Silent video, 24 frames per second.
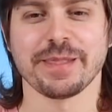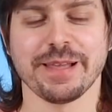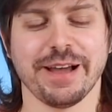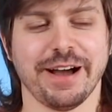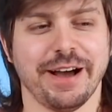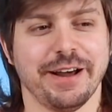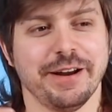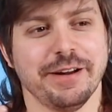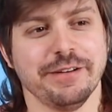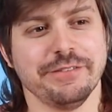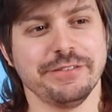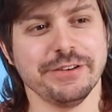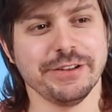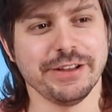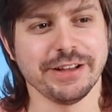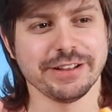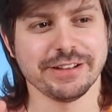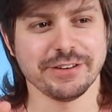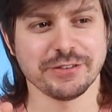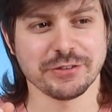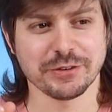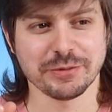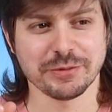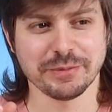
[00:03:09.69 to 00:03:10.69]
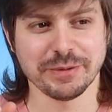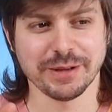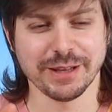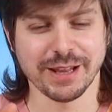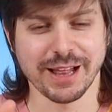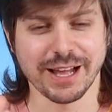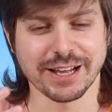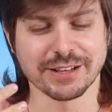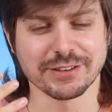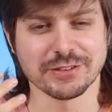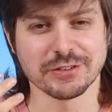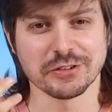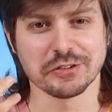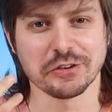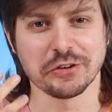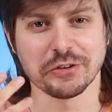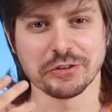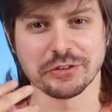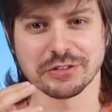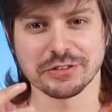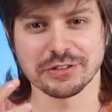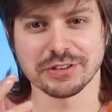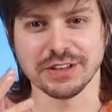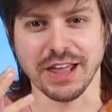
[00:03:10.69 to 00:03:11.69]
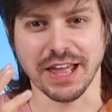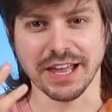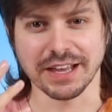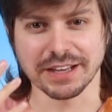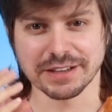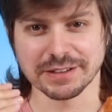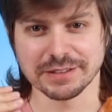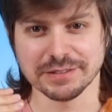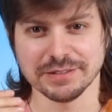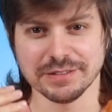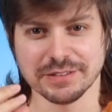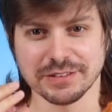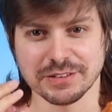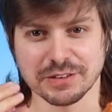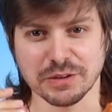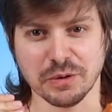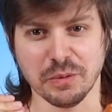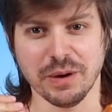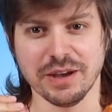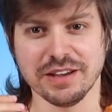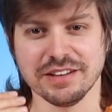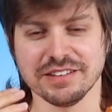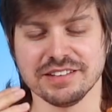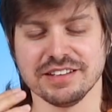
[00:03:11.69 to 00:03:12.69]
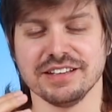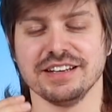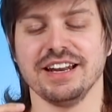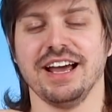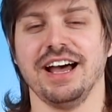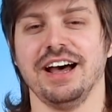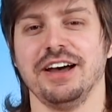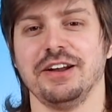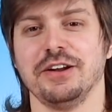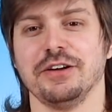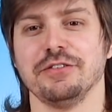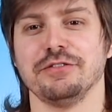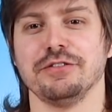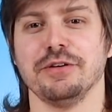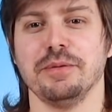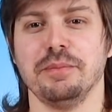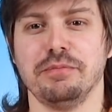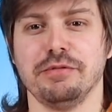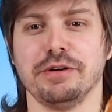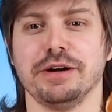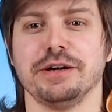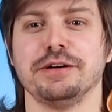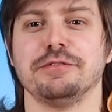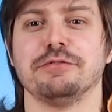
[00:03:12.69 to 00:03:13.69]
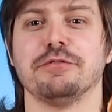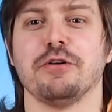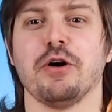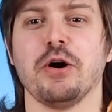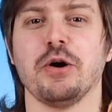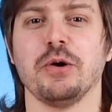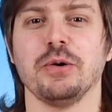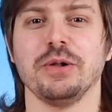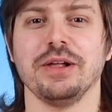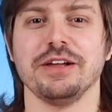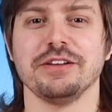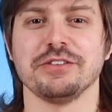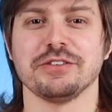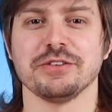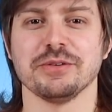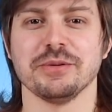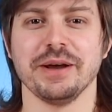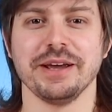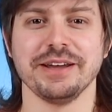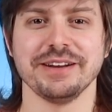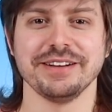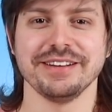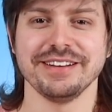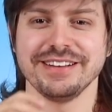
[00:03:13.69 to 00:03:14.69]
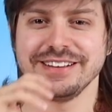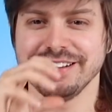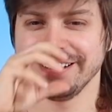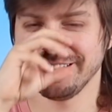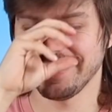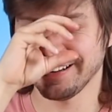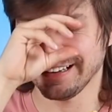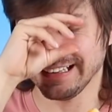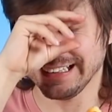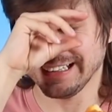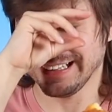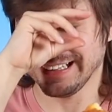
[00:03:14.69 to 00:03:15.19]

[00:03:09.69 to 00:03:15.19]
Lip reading: I don't feel like there should be like juice like squeezing out of a bread roll as you eat it, you know?